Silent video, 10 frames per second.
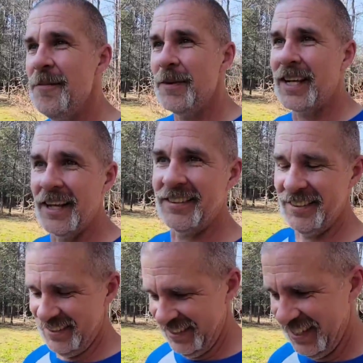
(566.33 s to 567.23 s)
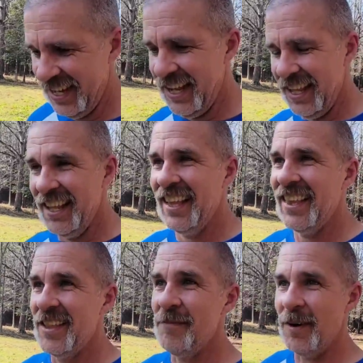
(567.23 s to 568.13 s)
because
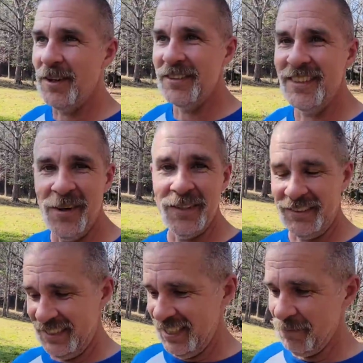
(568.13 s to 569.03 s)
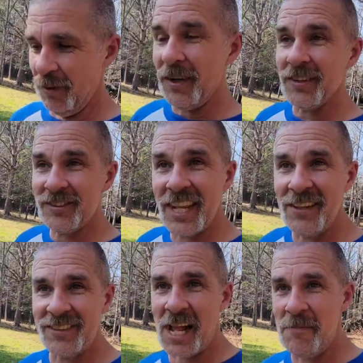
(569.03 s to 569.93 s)
the birds always get them. But we're going to stay
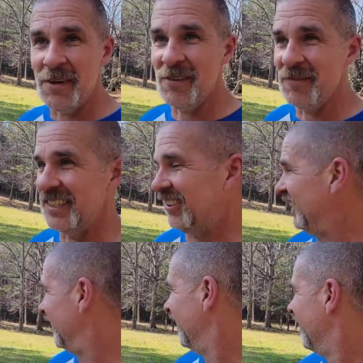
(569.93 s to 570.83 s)
on top of them this year.